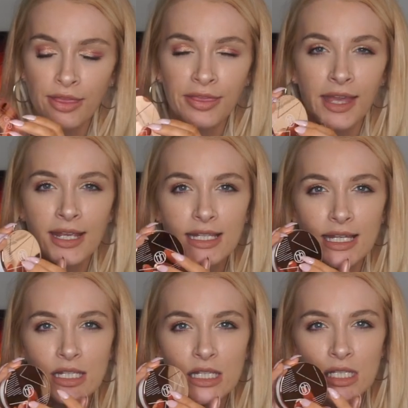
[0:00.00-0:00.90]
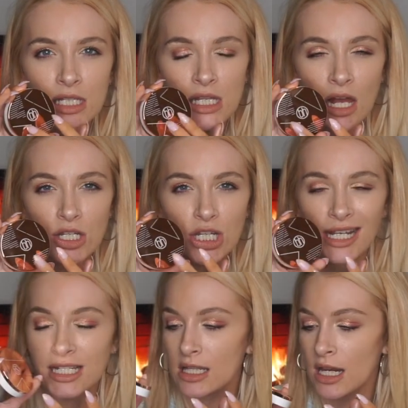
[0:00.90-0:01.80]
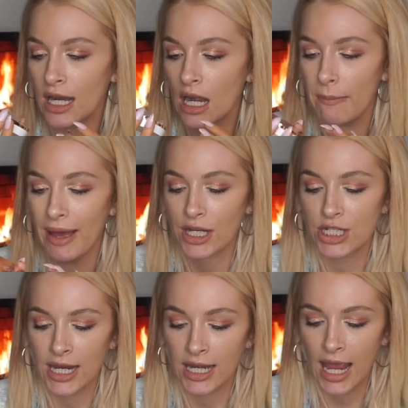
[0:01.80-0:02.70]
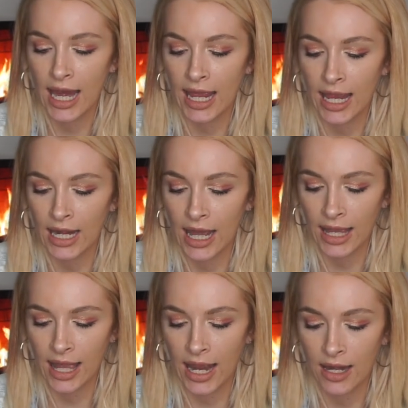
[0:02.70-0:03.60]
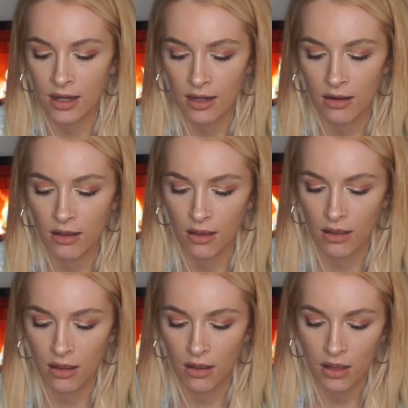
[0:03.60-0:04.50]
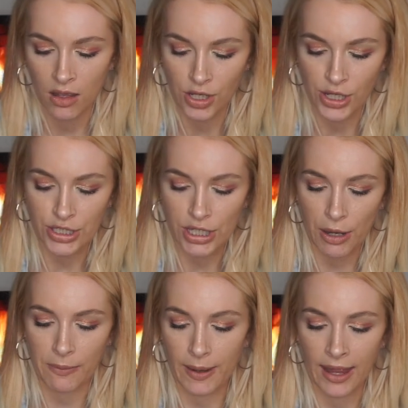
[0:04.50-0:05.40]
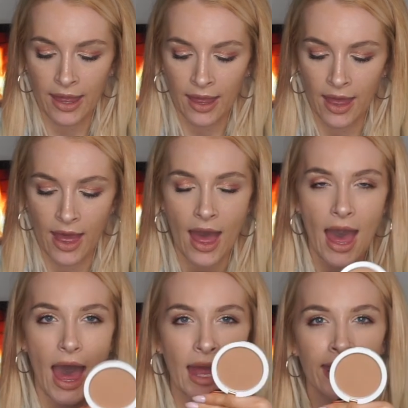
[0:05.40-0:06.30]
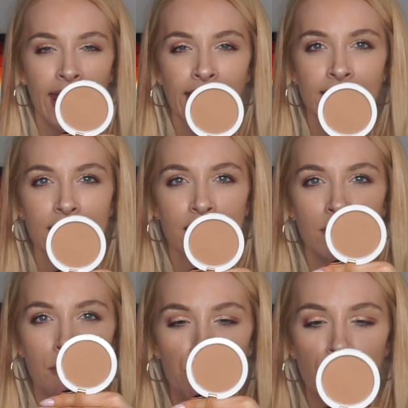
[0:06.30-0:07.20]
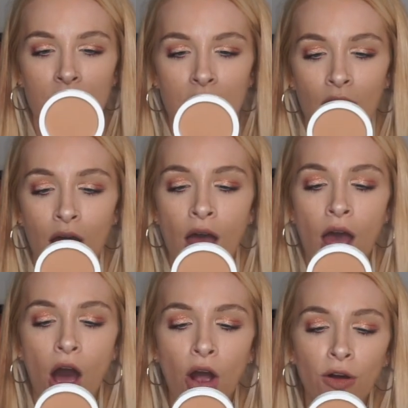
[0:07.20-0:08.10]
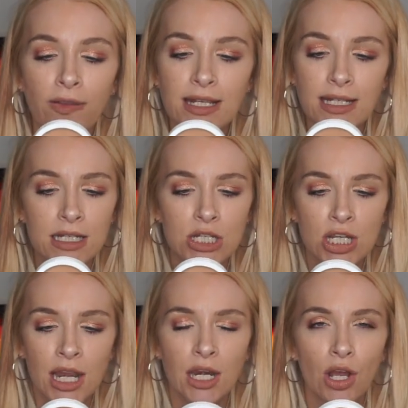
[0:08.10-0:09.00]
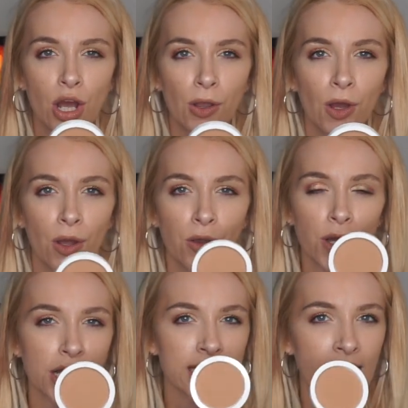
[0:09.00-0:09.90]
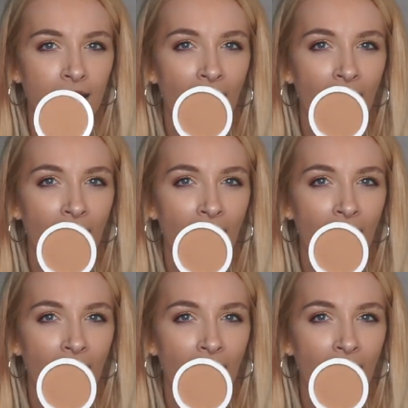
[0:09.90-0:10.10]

This is such a stunning packaging. And then again, you just open it, and there's my bronzer. I got this in the shade Cocoa Cutie,